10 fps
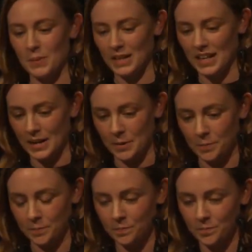but
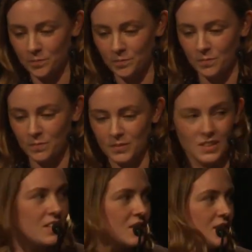
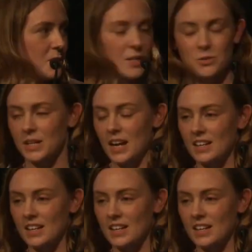it's my Twitter